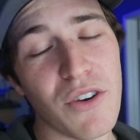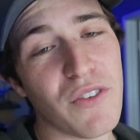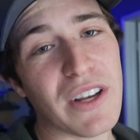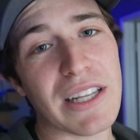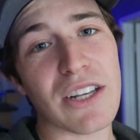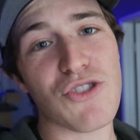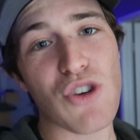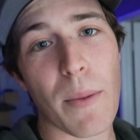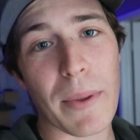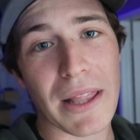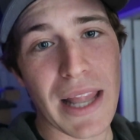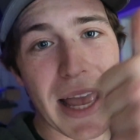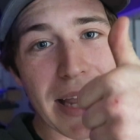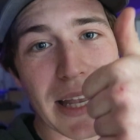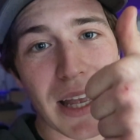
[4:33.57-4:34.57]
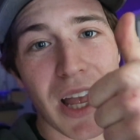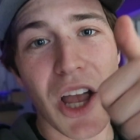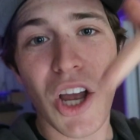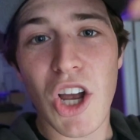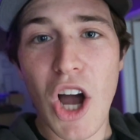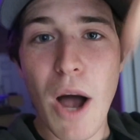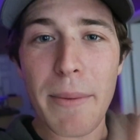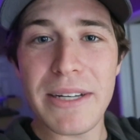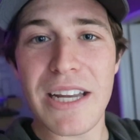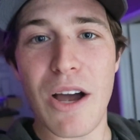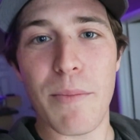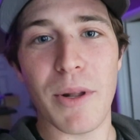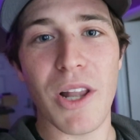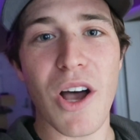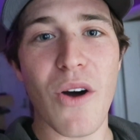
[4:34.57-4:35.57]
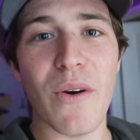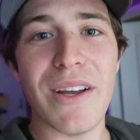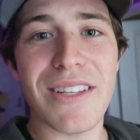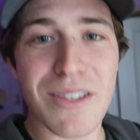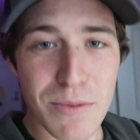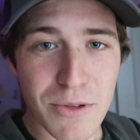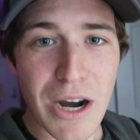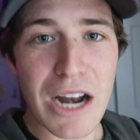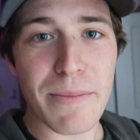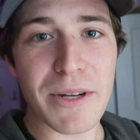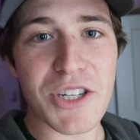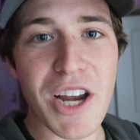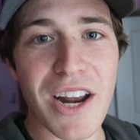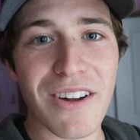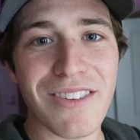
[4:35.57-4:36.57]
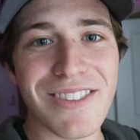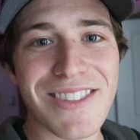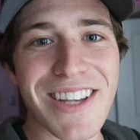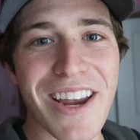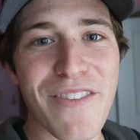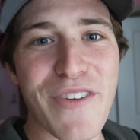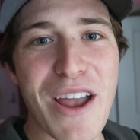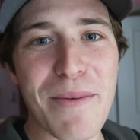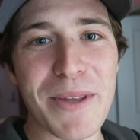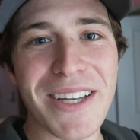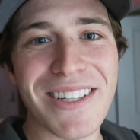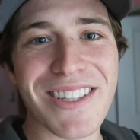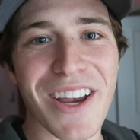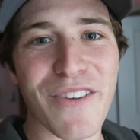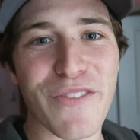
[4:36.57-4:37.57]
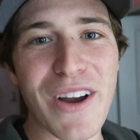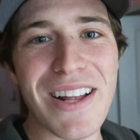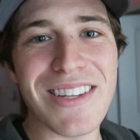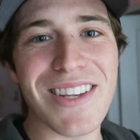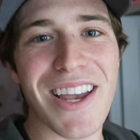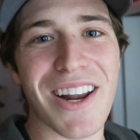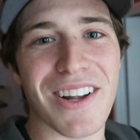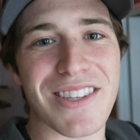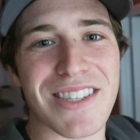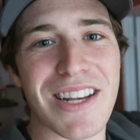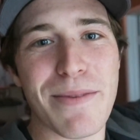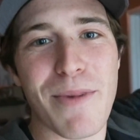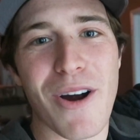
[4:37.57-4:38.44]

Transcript: Don't forget to drop a like, comment down below, and subscribe to my channel. Tell your family, tell your friends, and I'll see you